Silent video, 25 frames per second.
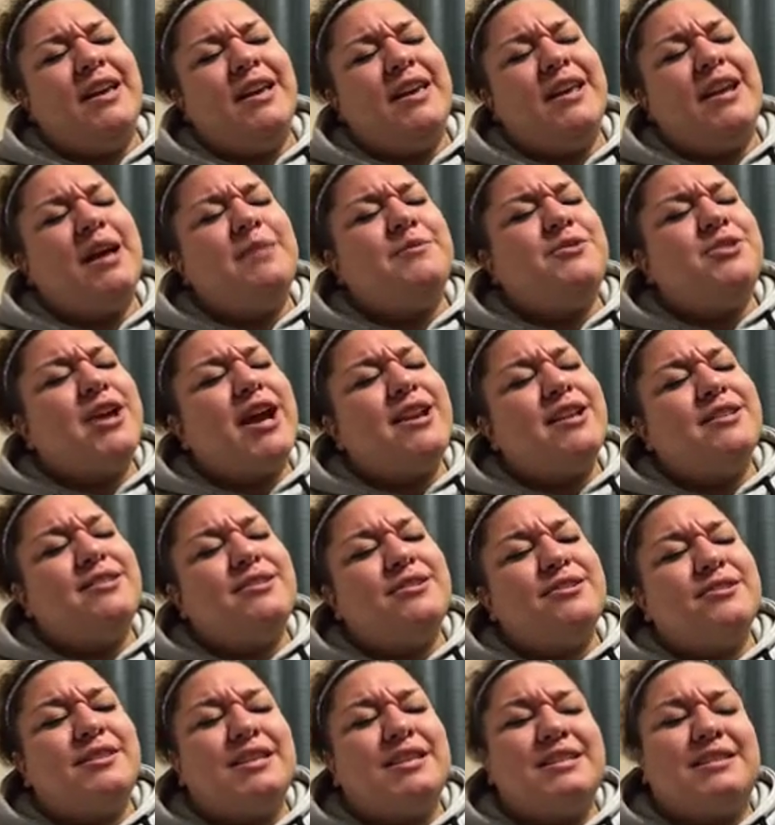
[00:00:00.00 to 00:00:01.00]
and I'm trying to
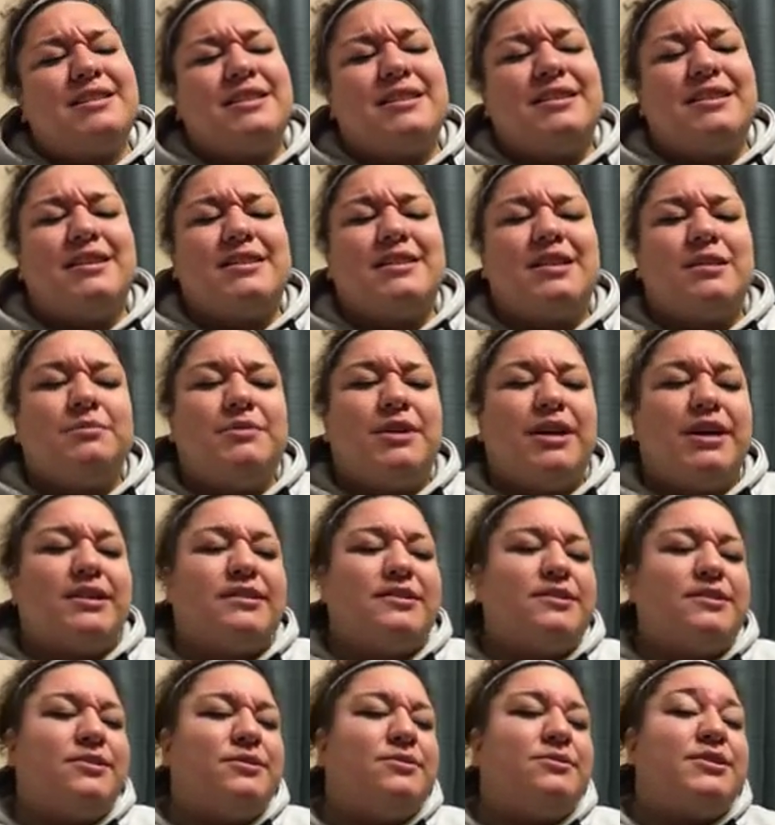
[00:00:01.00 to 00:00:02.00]
do this and this. I'm like,
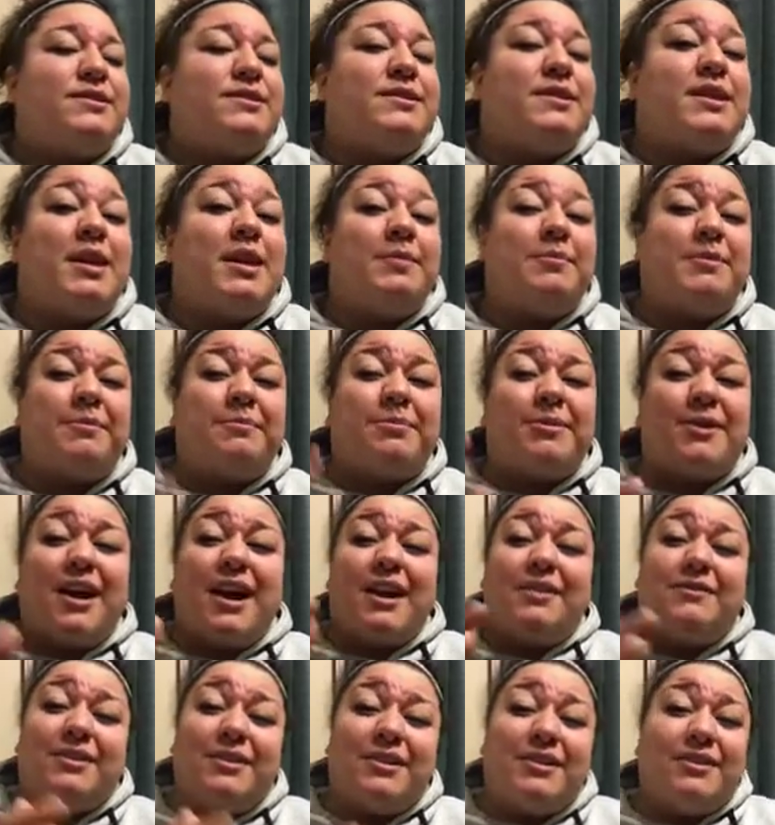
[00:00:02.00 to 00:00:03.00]
dude, just keep it
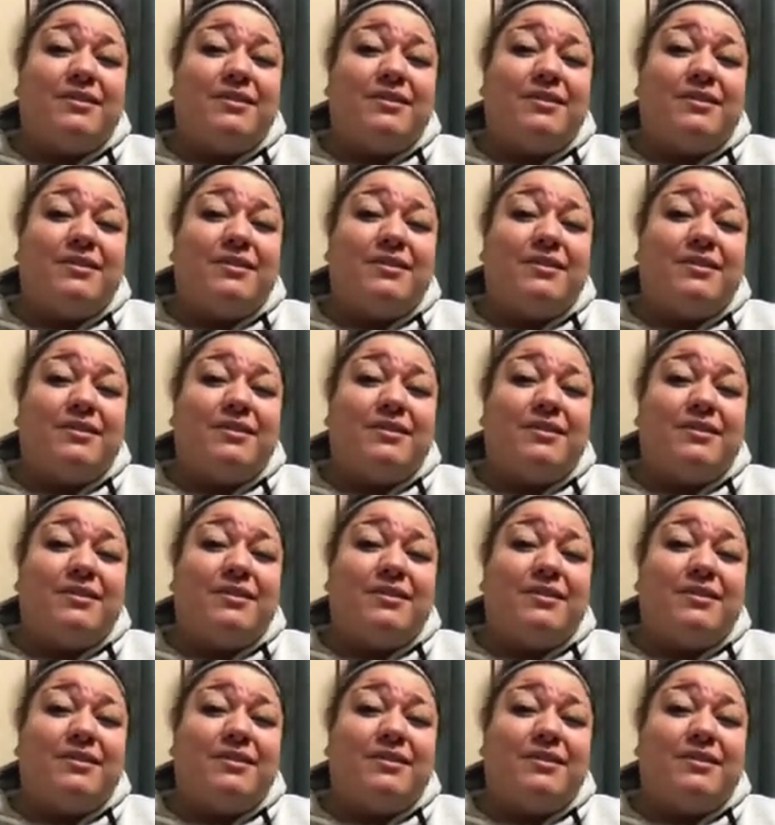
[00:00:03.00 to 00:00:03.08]
private.